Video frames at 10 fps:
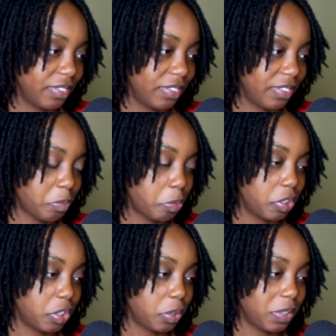I'm pretty
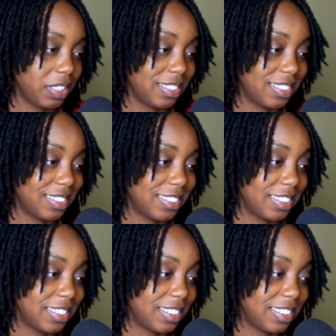sure it
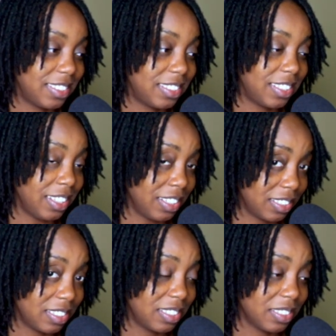
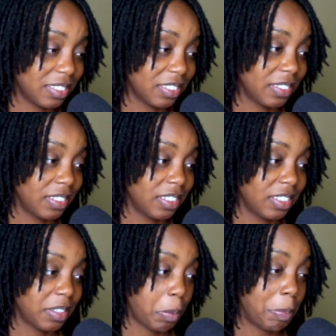stinks
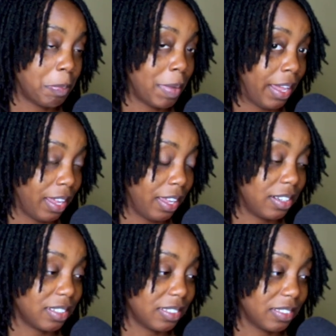bad.
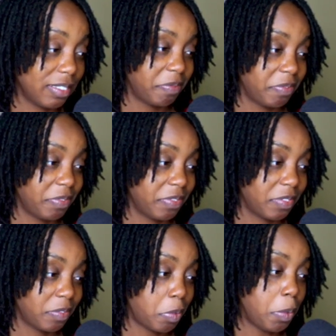
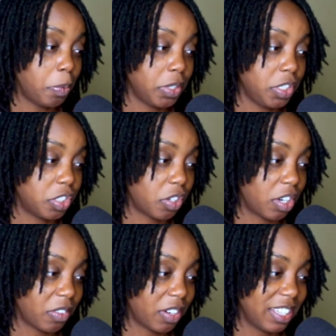People eat shark,
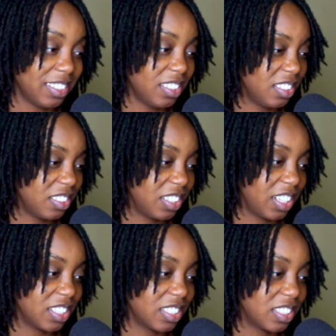right? Oh, that
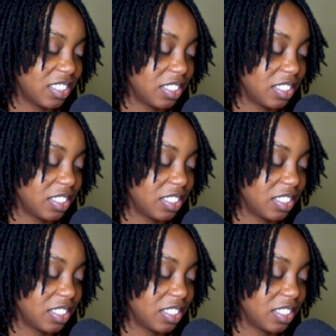is so